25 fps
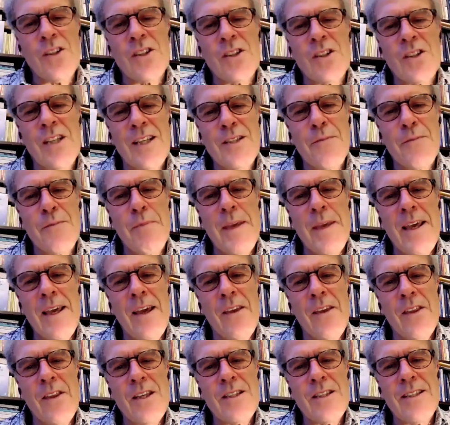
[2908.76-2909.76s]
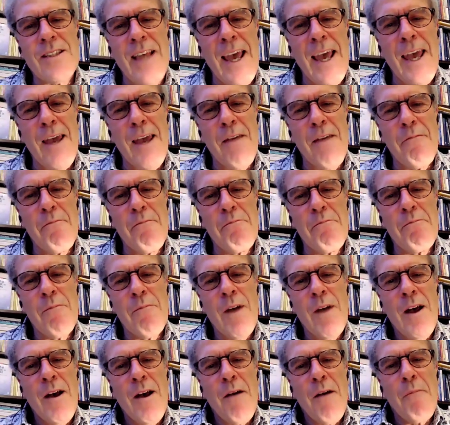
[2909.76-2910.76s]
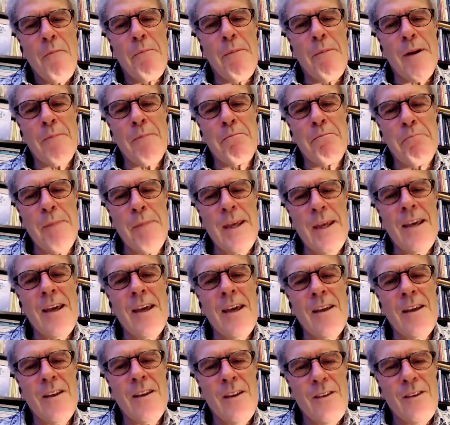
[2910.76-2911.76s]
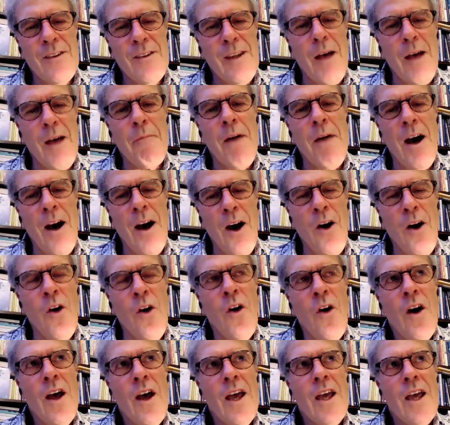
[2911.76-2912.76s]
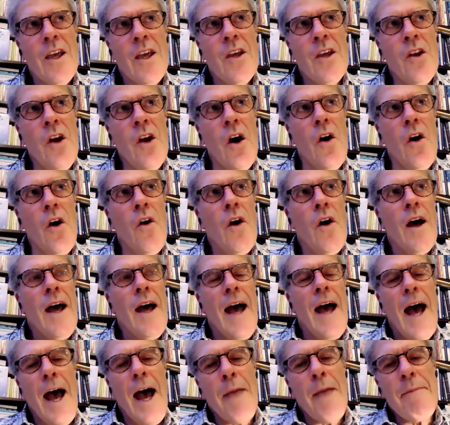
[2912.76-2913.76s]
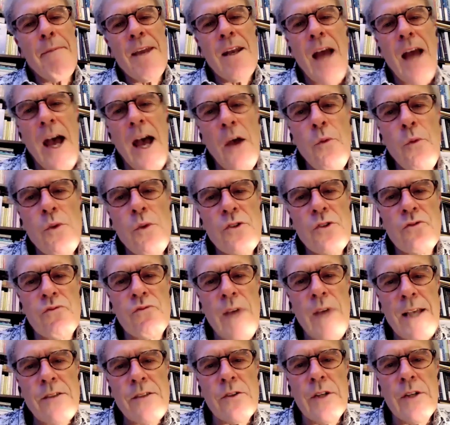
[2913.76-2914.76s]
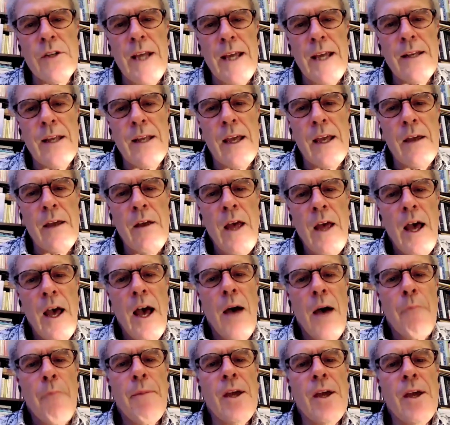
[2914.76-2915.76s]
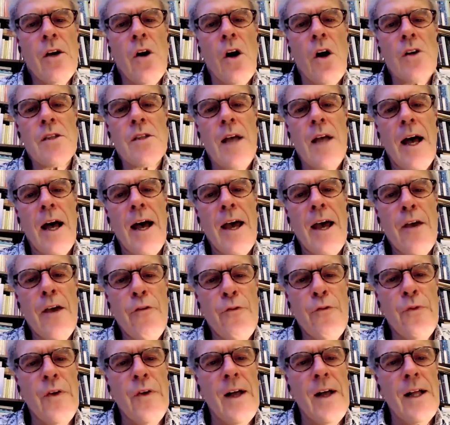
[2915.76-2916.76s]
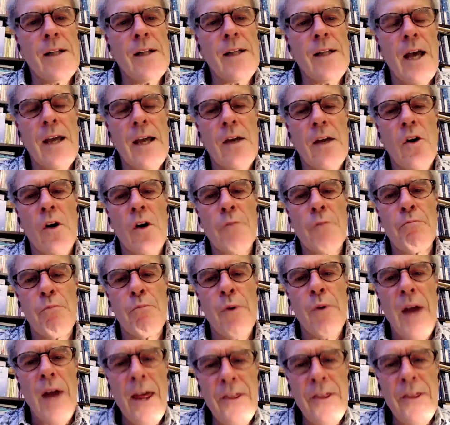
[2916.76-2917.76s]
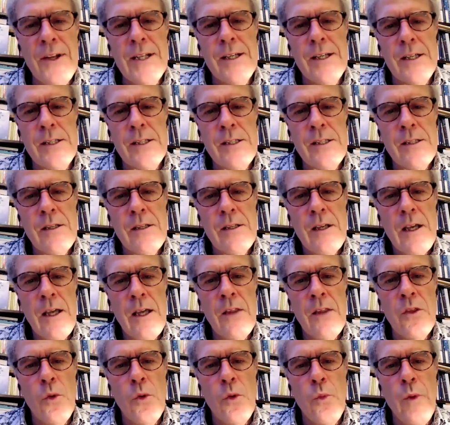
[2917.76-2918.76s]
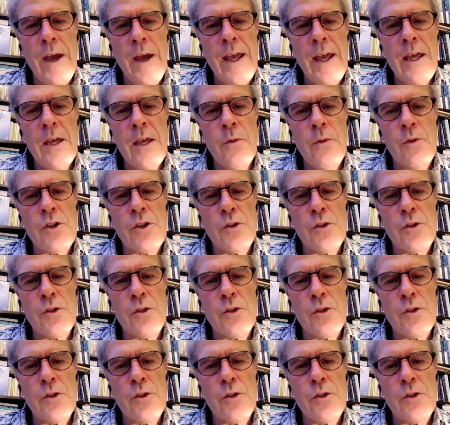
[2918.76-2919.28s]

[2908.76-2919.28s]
just being the same, but being somehow, you know, I mean, I was resonating because I felt I got breathless in the way he was